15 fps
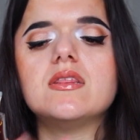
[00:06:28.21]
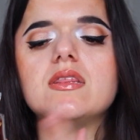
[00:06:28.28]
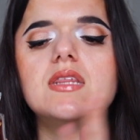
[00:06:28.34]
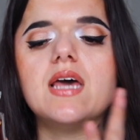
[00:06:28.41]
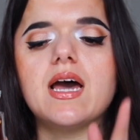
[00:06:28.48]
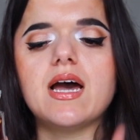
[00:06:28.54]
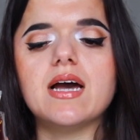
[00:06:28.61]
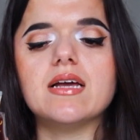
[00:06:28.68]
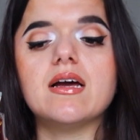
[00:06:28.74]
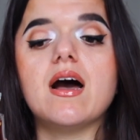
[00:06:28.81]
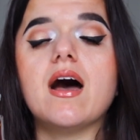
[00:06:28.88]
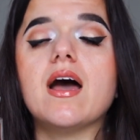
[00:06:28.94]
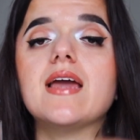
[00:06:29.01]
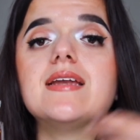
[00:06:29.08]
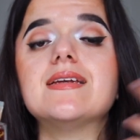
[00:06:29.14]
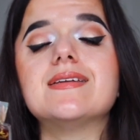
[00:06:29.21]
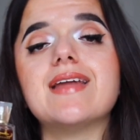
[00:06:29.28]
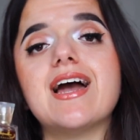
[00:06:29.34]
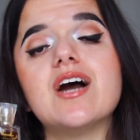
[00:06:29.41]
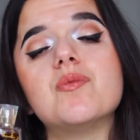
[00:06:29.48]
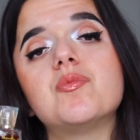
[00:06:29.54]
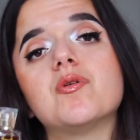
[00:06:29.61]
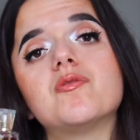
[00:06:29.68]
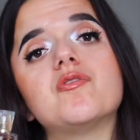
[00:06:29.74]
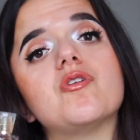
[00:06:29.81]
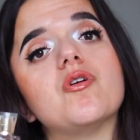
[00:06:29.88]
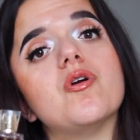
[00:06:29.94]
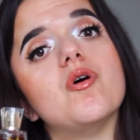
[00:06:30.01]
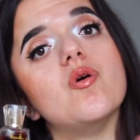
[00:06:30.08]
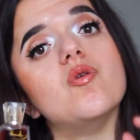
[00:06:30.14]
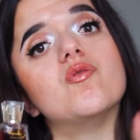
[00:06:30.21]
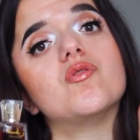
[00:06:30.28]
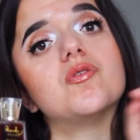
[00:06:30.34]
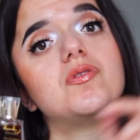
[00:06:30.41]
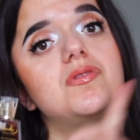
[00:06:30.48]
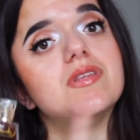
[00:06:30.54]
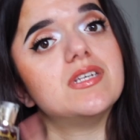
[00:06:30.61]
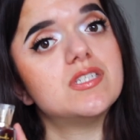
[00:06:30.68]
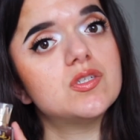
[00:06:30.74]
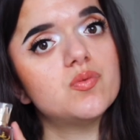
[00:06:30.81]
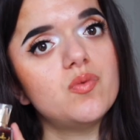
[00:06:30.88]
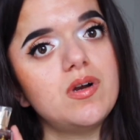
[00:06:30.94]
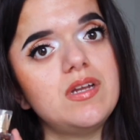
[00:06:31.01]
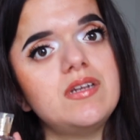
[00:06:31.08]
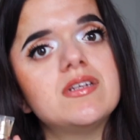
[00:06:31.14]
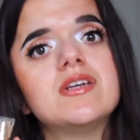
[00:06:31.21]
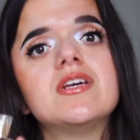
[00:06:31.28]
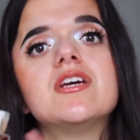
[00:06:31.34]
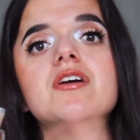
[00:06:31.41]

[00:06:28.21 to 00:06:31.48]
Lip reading: that I now prefer over this one.